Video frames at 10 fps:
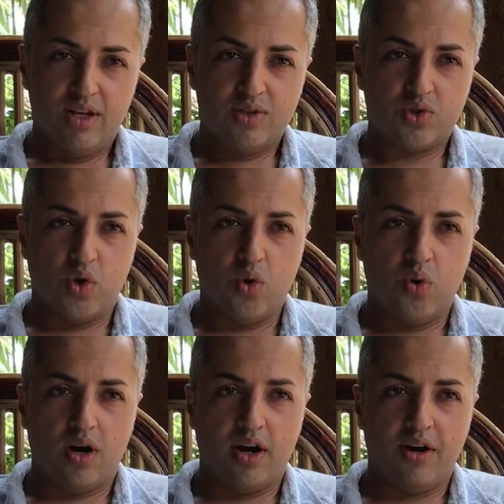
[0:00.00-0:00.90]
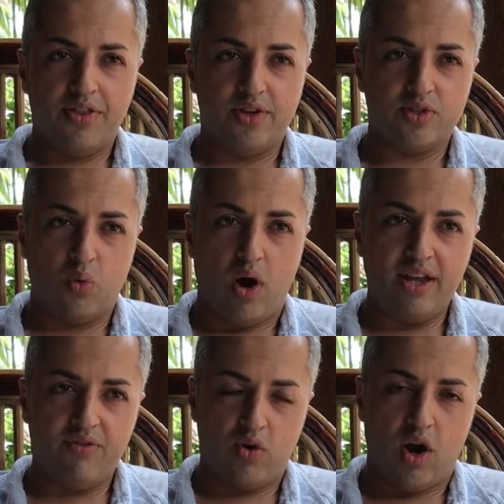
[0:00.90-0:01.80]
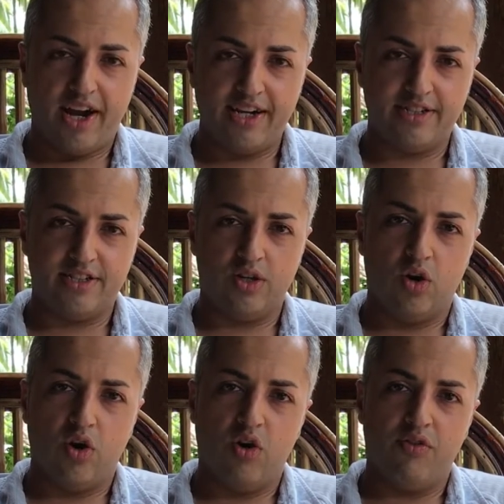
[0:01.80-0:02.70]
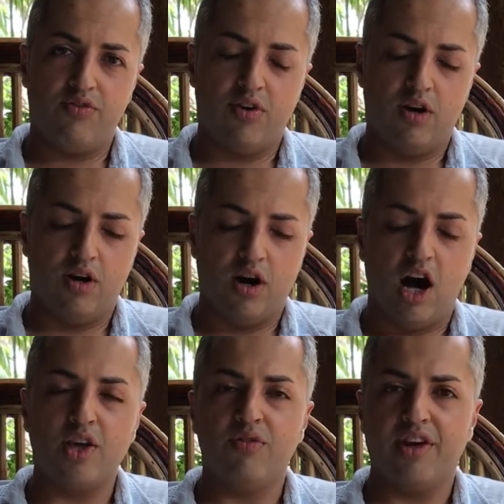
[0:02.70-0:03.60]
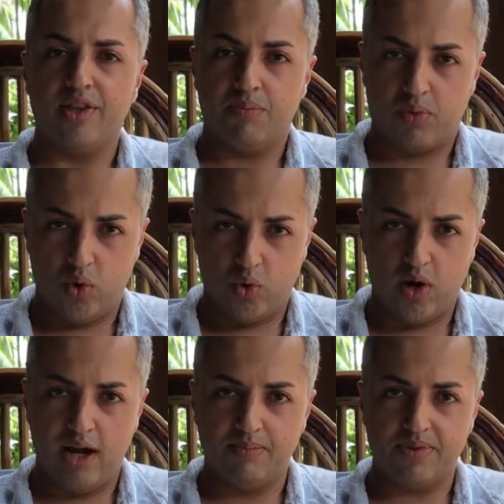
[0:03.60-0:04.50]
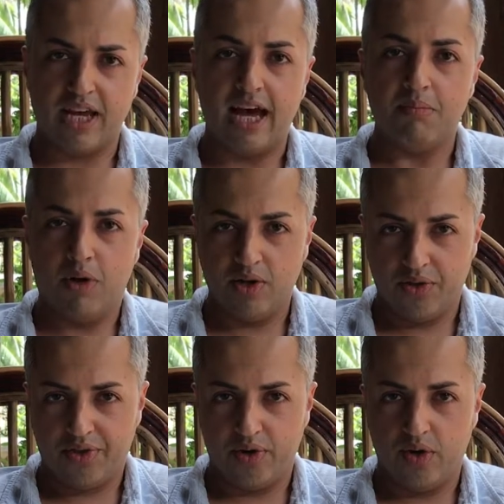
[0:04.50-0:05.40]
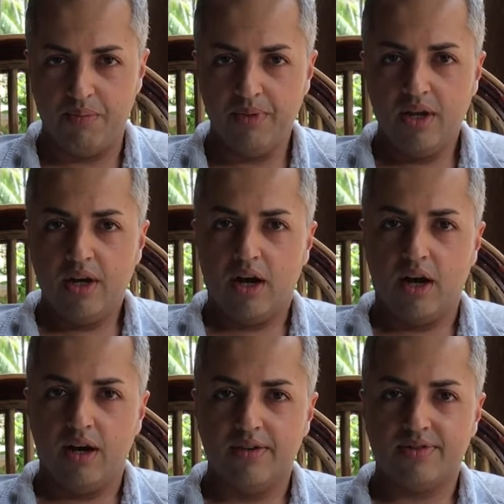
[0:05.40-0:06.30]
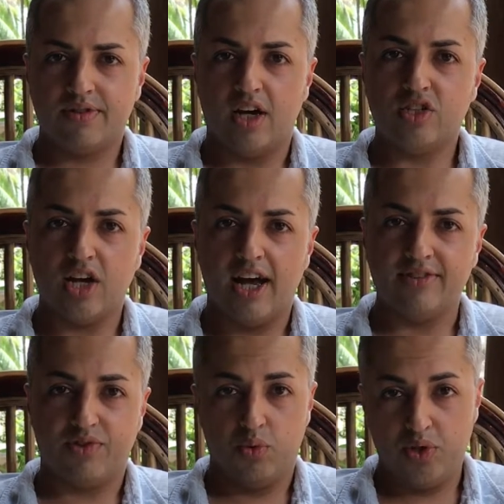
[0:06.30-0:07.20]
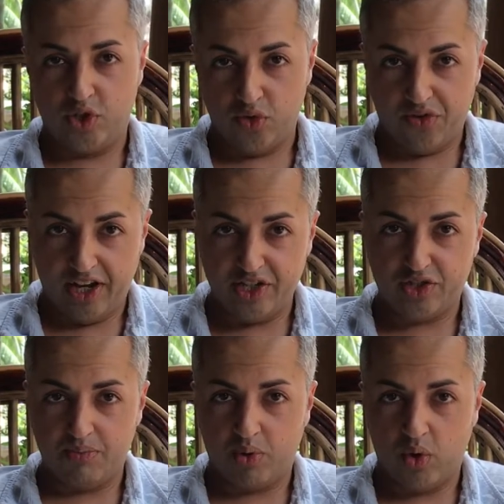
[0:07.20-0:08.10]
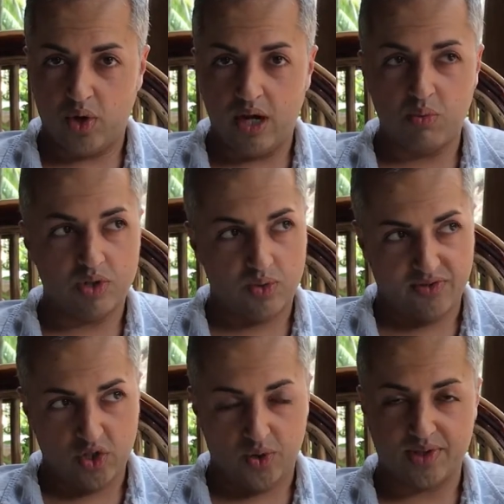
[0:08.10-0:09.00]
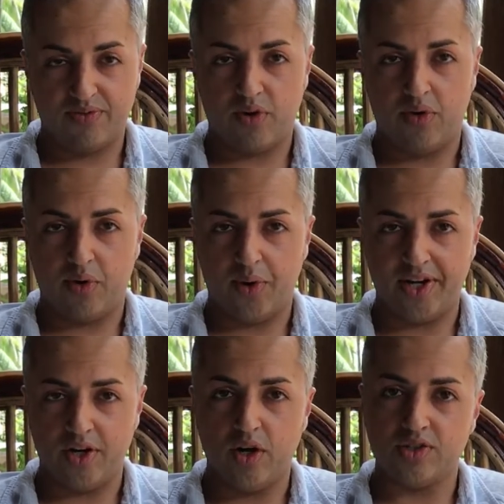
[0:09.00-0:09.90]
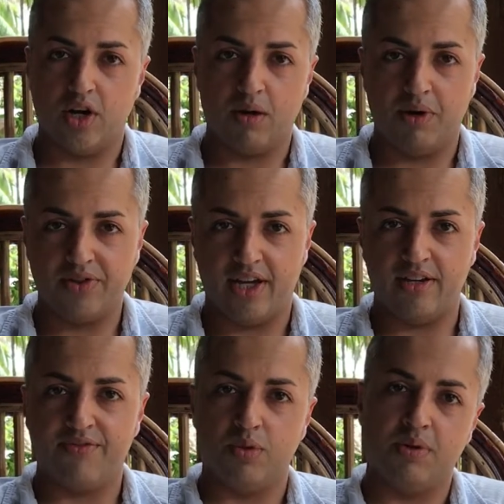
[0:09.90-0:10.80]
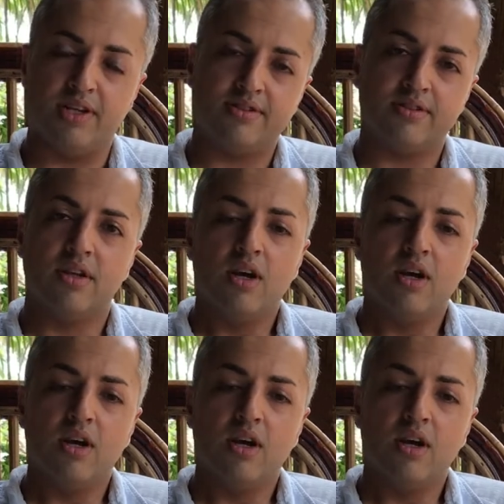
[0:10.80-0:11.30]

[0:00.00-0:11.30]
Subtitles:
So there's a wide variety of Ayurveda programs at Manaltheeram, such as the rejuvenation program, which we've chosen for everyone here. I'll talk about that in a few minutes.